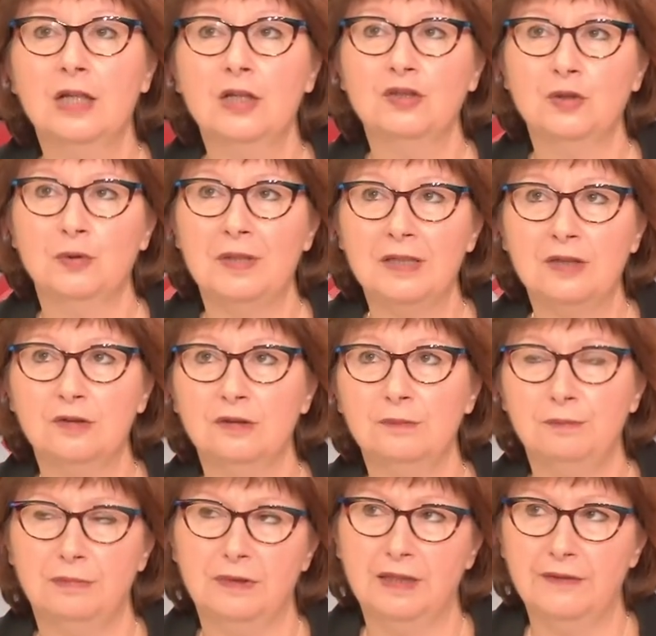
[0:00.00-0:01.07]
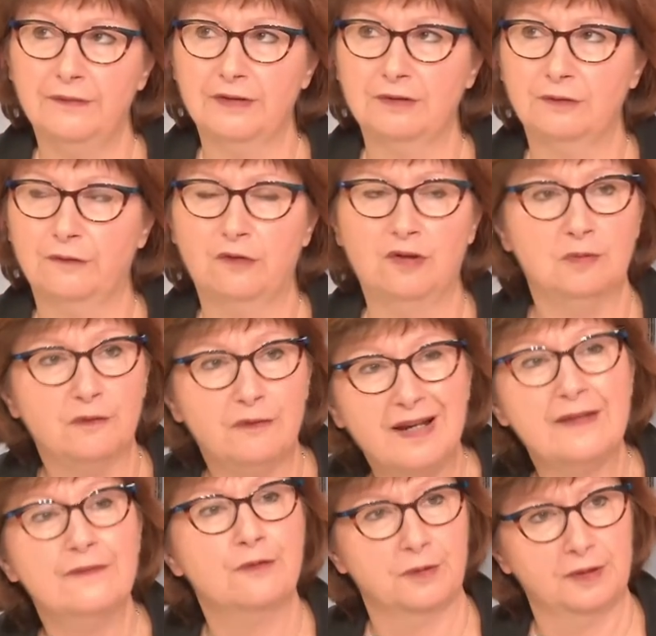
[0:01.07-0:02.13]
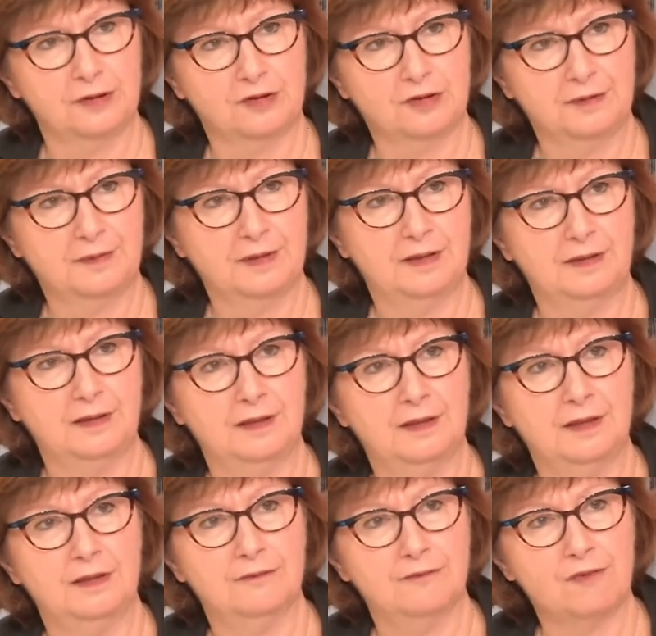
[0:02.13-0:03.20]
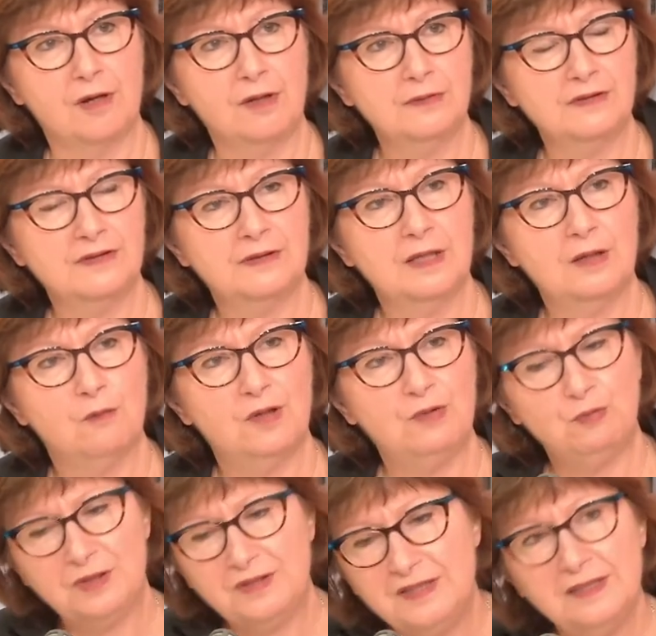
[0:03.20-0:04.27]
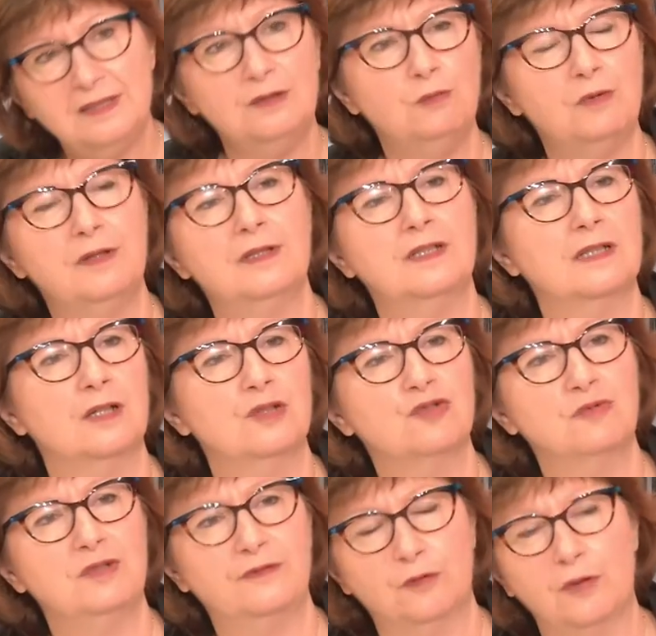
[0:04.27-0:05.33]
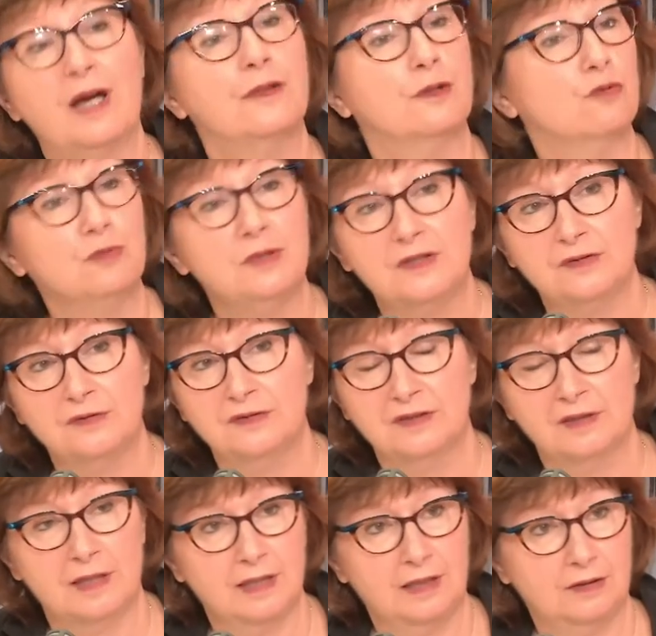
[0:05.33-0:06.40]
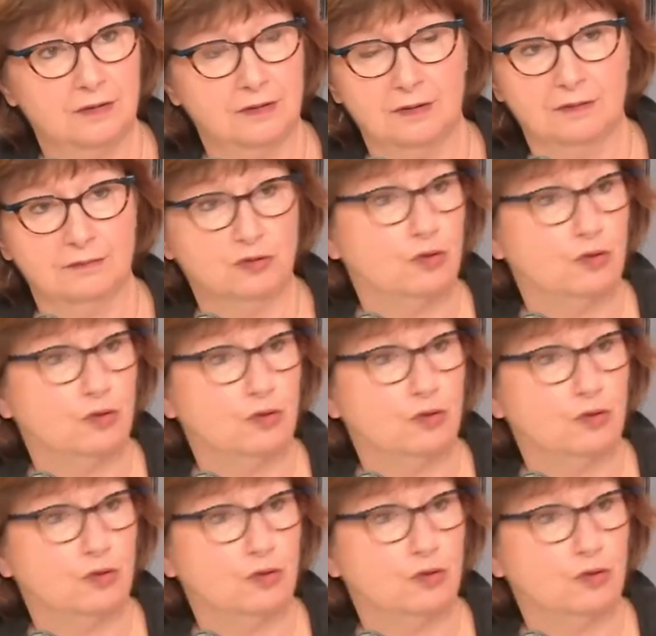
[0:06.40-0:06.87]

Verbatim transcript: So it could give us a form of leverage in, in, in France when we deal with these countries for other reasons like uh,